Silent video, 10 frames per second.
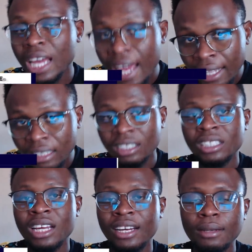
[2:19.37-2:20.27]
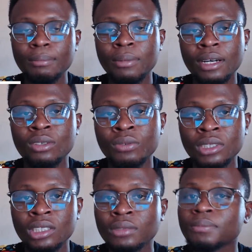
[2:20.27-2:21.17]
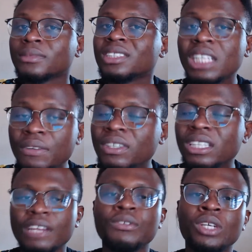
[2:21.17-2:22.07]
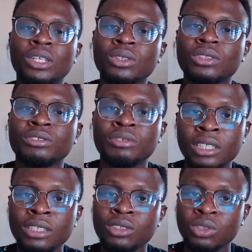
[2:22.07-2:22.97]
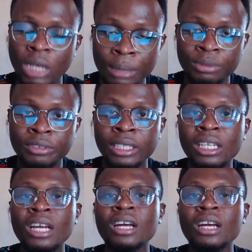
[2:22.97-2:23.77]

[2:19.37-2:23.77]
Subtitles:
And the other part of it is, even if you are not ready to upgrade,